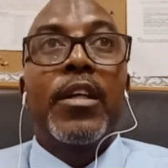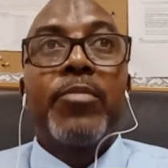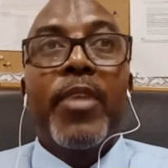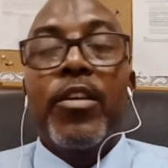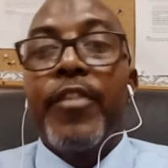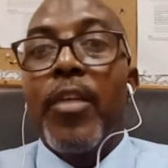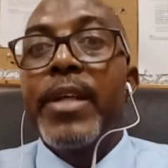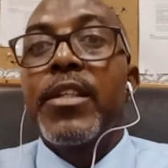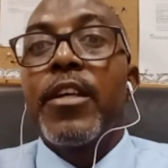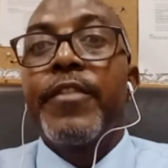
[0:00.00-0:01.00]
in spite of our
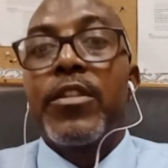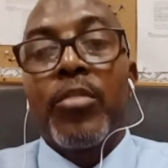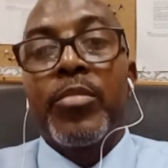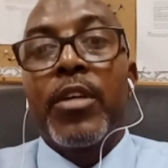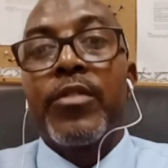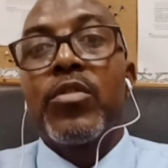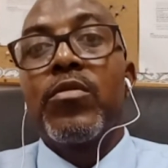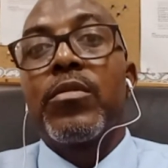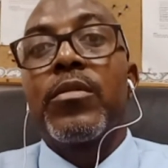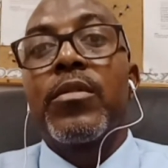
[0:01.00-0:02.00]
best efforts, dropped out of
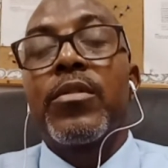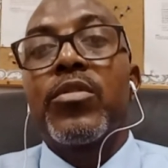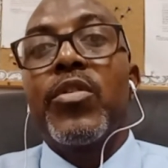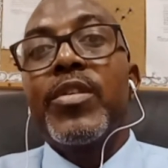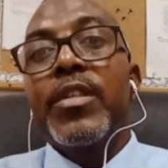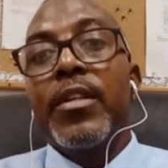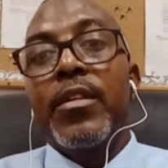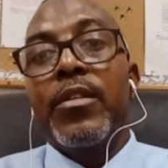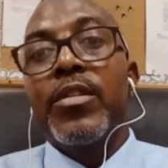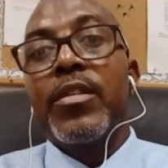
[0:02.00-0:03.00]
school. So you
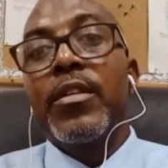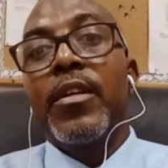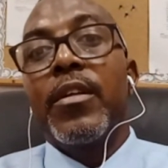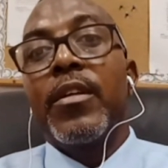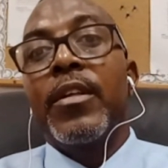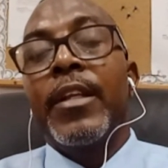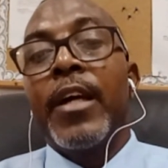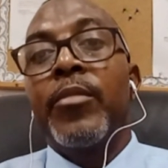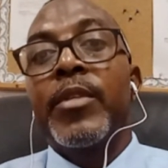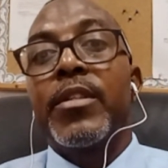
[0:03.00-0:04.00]
see the
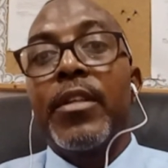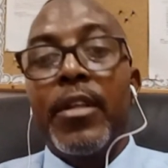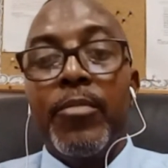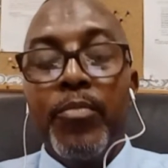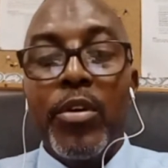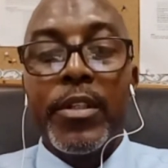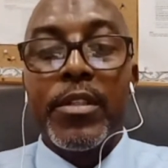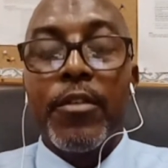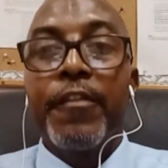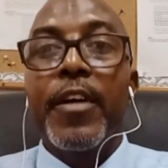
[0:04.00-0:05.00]
dynamics, the
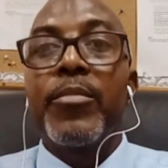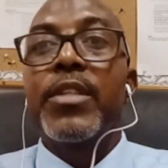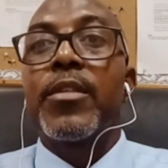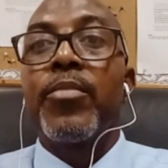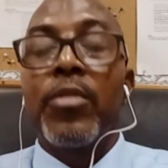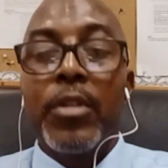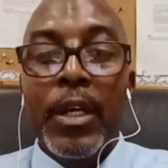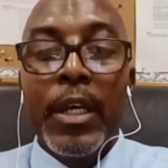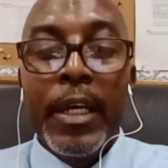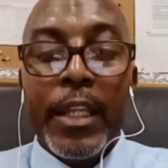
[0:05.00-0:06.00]
importance of family support. Very